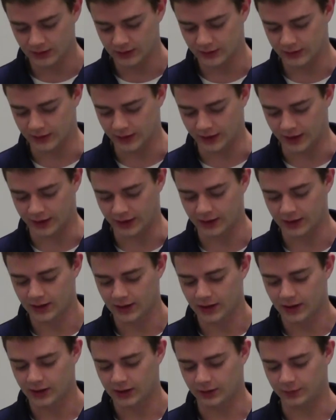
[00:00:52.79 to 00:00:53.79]
Today,
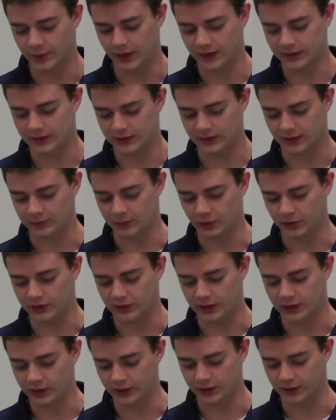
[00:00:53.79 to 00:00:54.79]
the best and
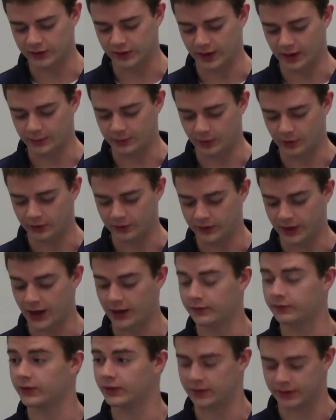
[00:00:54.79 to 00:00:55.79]
most clear example of
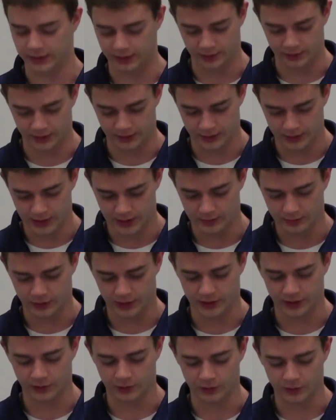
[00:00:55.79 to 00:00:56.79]
conflict theory
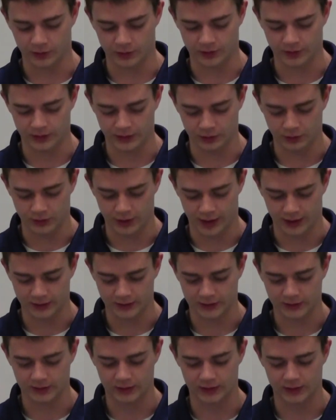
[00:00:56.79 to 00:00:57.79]
playing a role in the
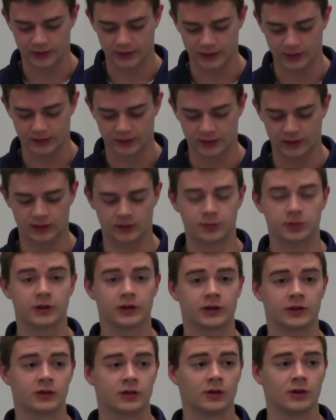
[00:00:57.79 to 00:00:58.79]
U.S. is in the
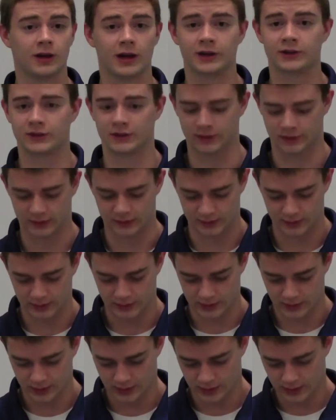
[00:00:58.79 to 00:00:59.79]
political elections.
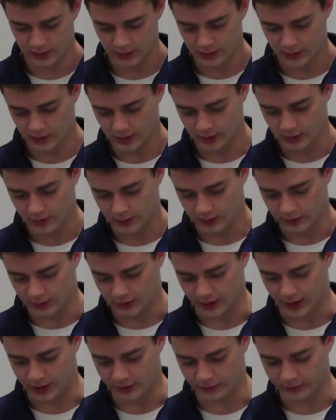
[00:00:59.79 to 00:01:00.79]

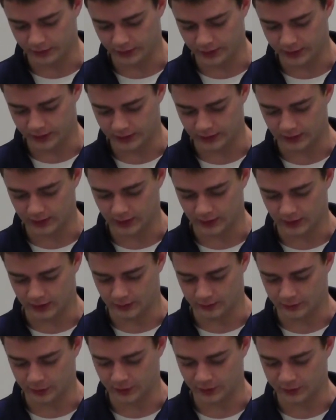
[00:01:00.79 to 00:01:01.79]
The conflict
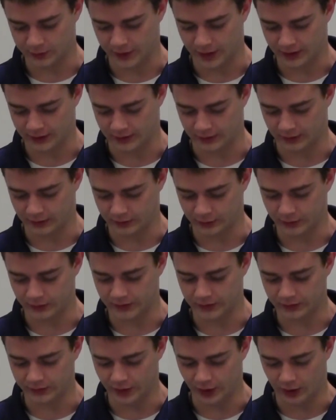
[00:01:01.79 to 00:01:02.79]
perspective was
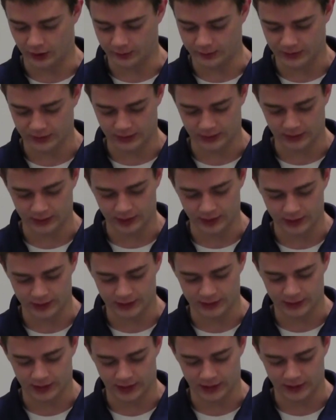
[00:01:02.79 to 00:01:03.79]
developed in the late